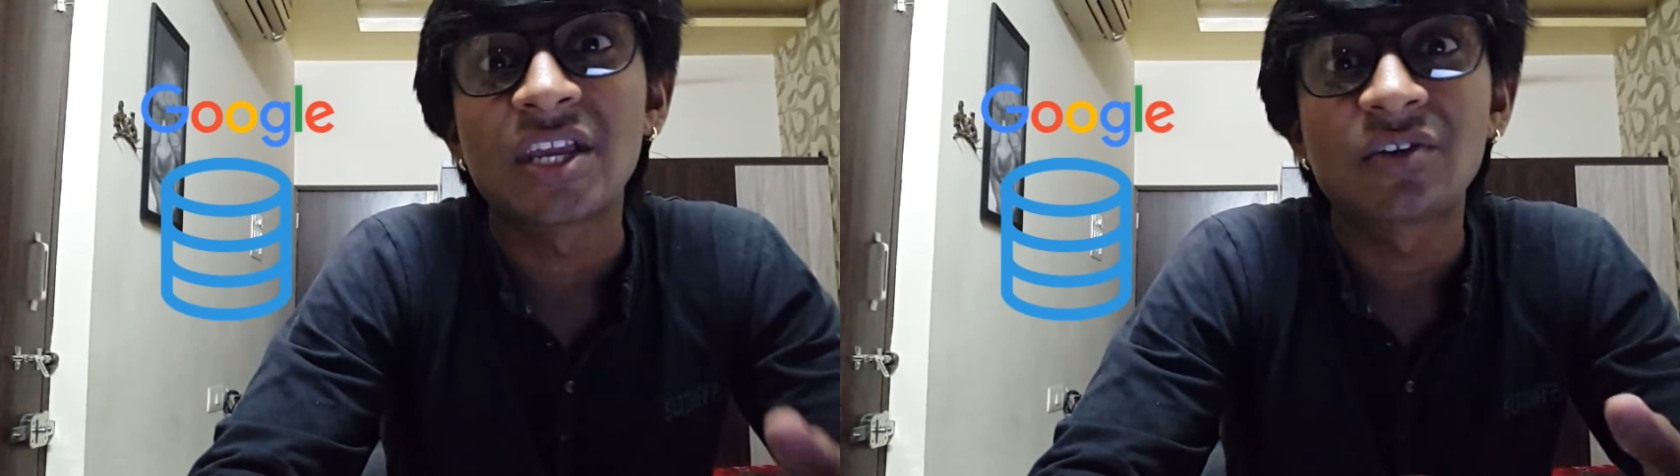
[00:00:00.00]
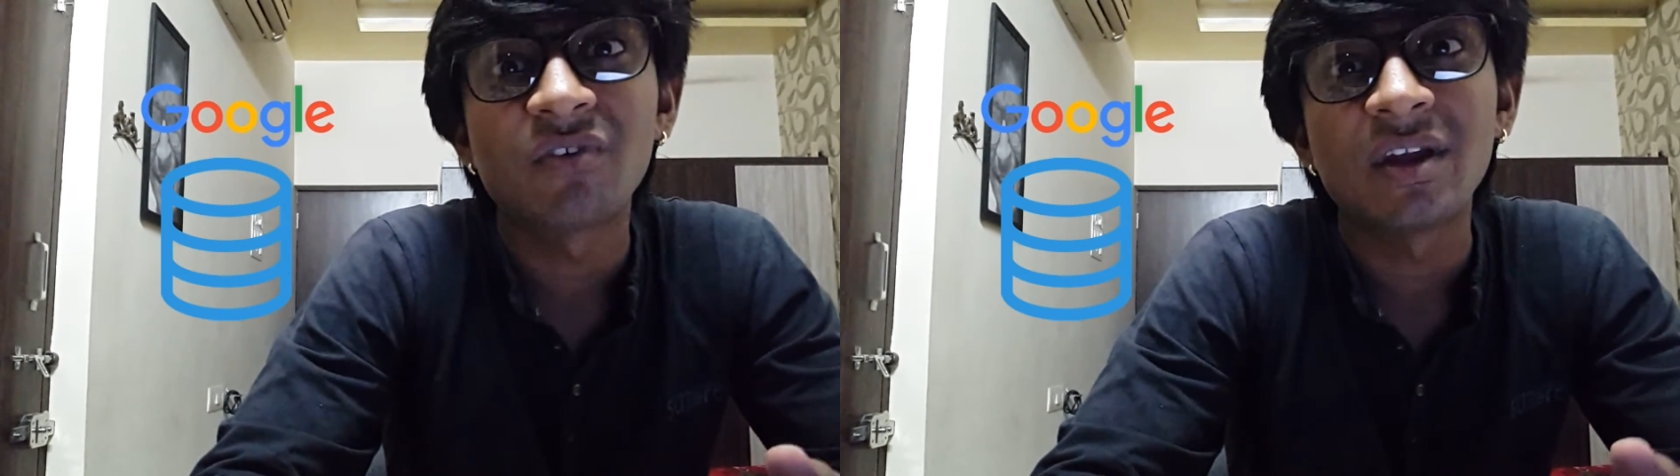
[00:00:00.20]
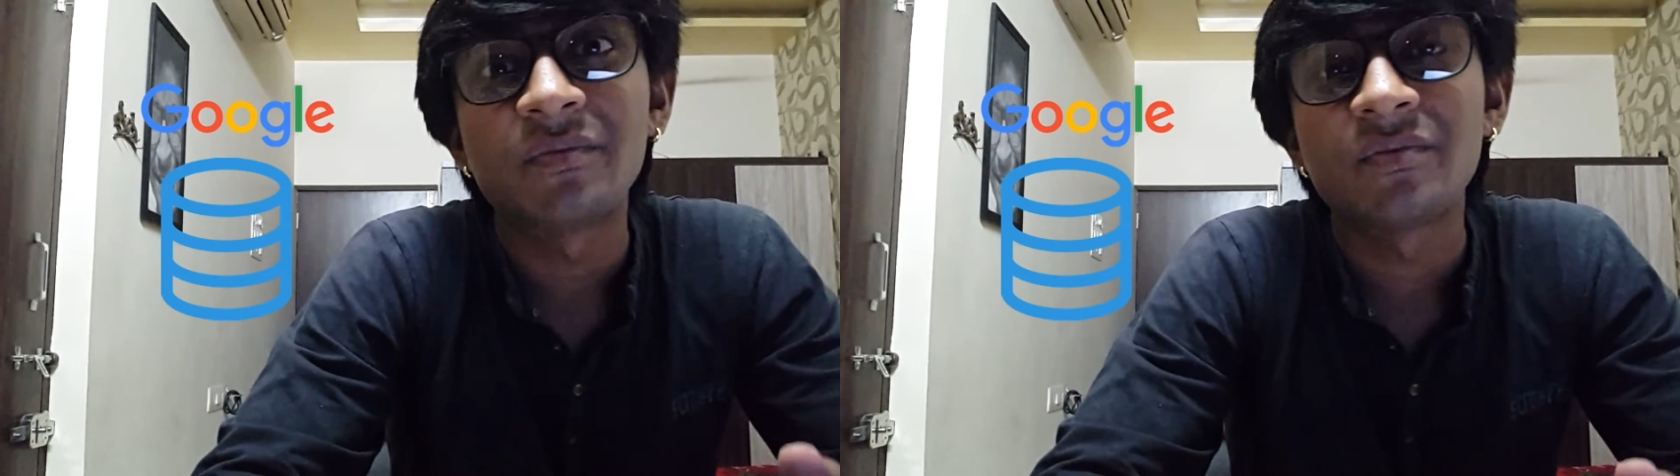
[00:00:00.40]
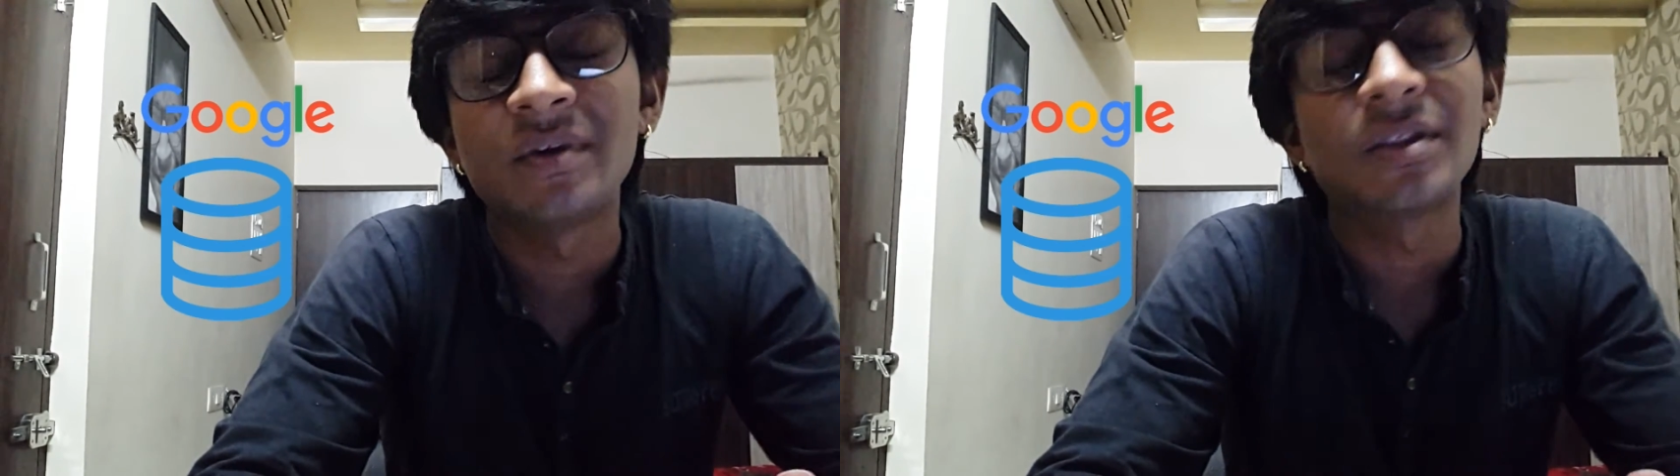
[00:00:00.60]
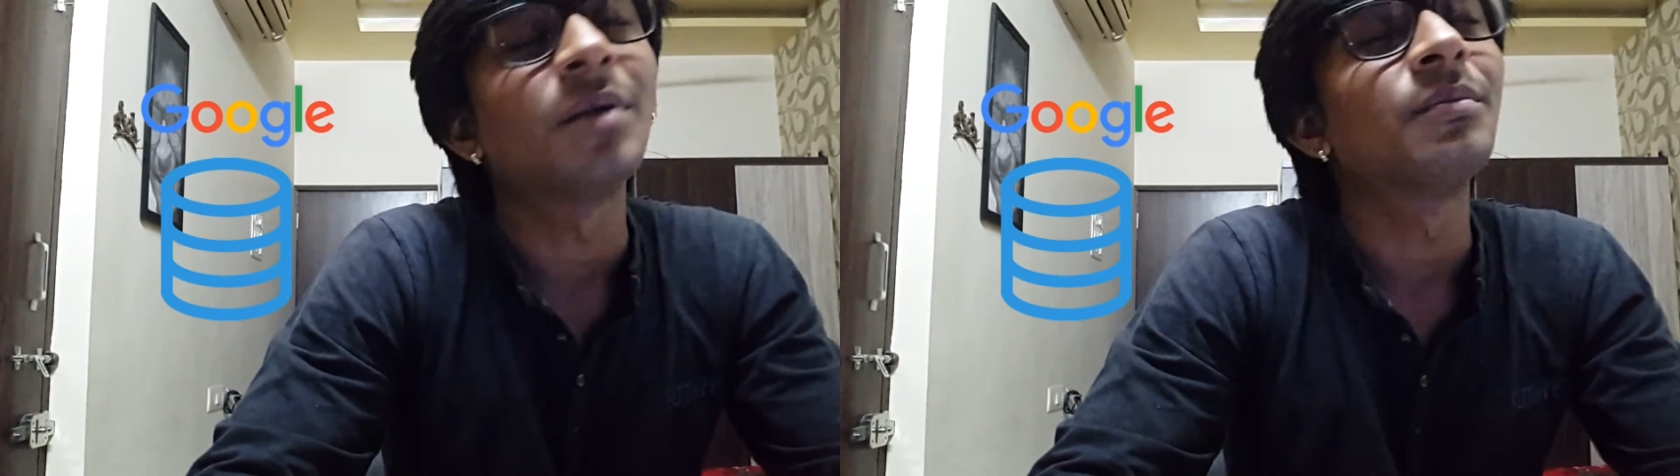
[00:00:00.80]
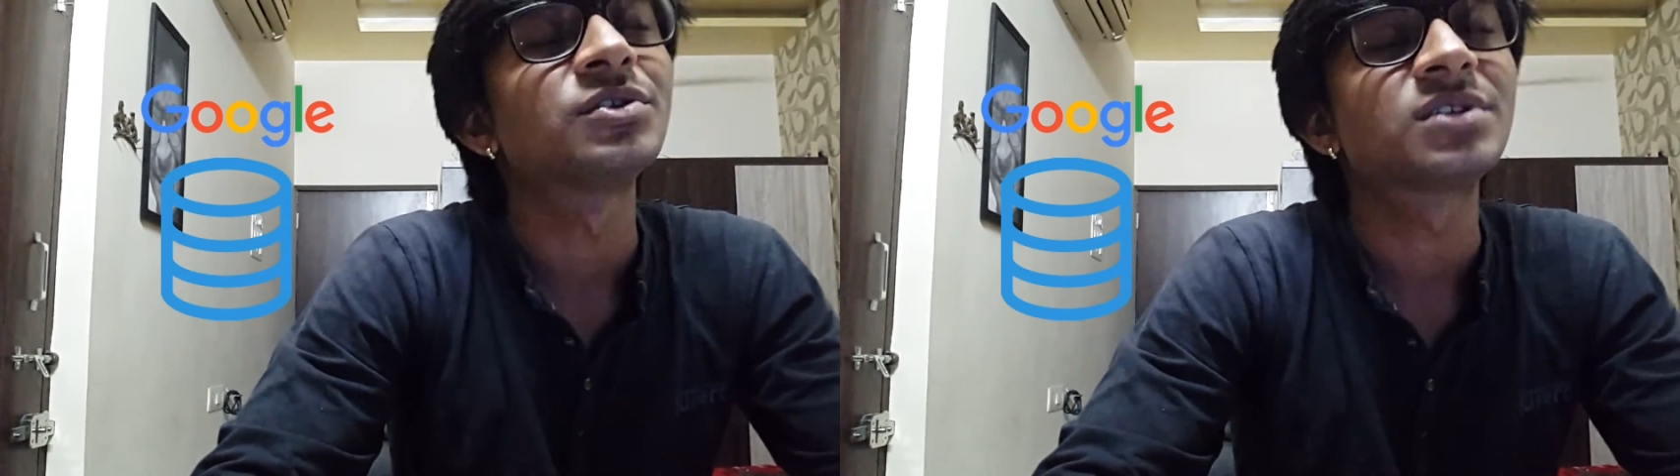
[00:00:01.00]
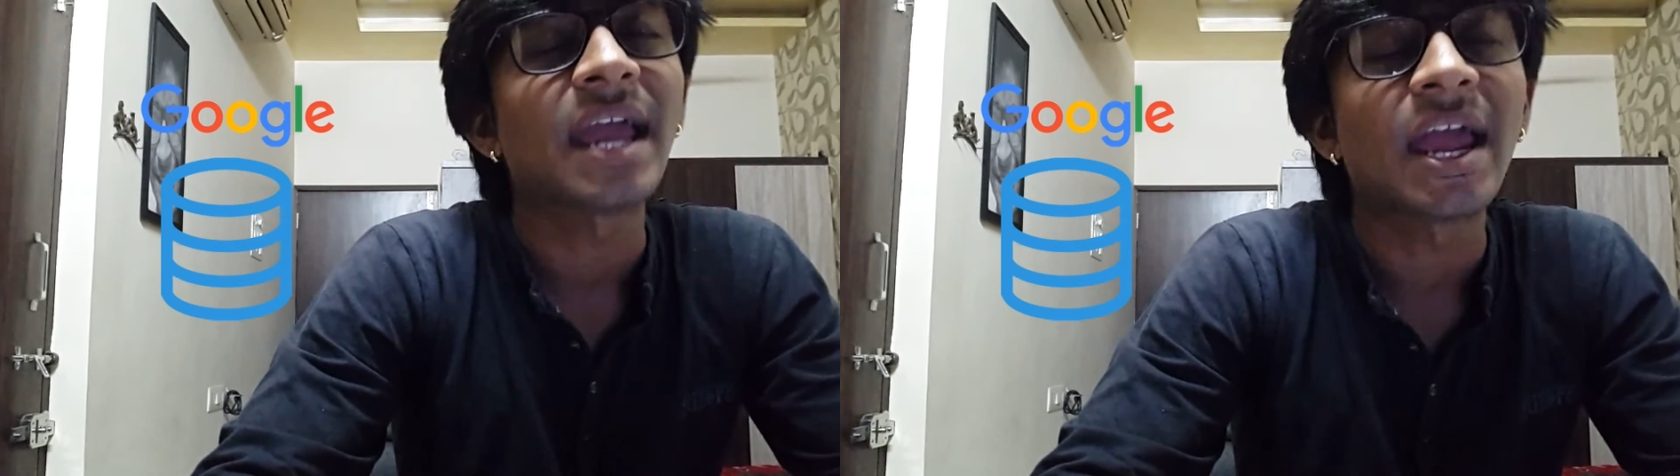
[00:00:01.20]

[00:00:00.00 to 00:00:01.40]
equipped with almost